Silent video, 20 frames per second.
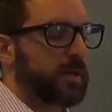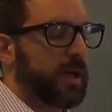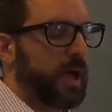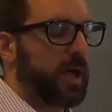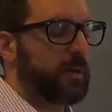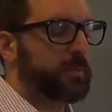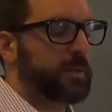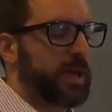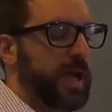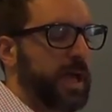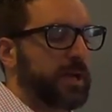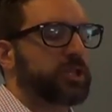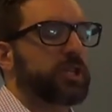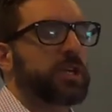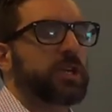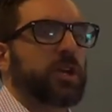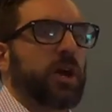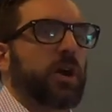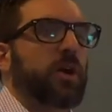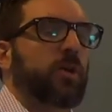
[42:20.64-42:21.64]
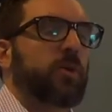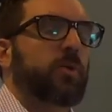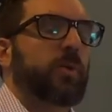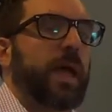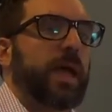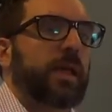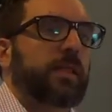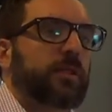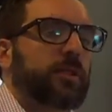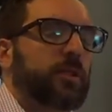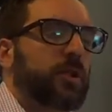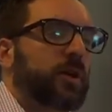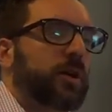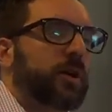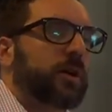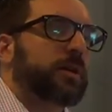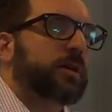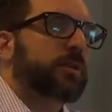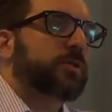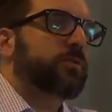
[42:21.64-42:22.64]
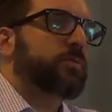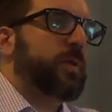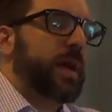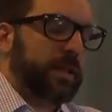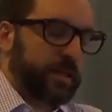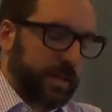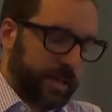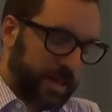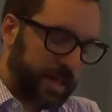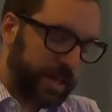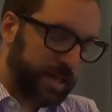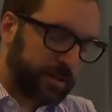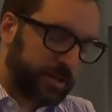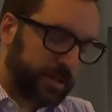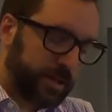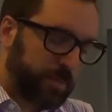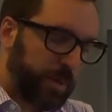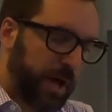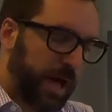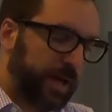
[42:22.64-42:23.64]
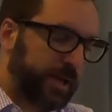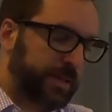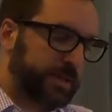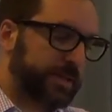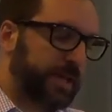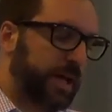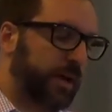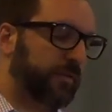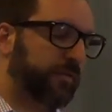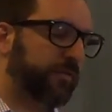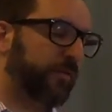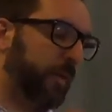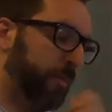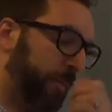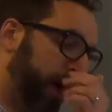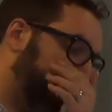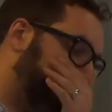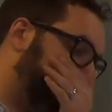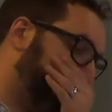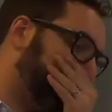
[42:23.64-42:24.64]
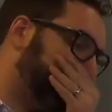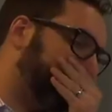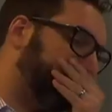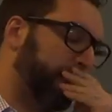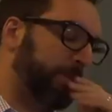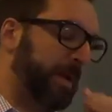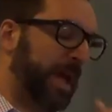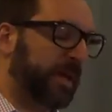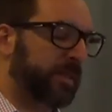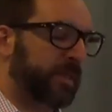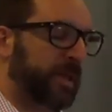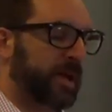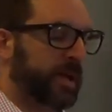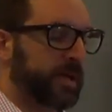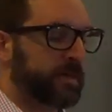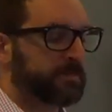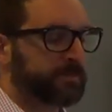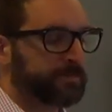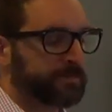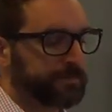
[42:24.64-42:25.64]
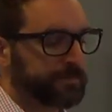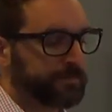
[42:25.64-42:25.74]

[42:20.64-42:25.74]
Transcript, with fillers: I'm going to actually go and look directly into the pod itself from my command line.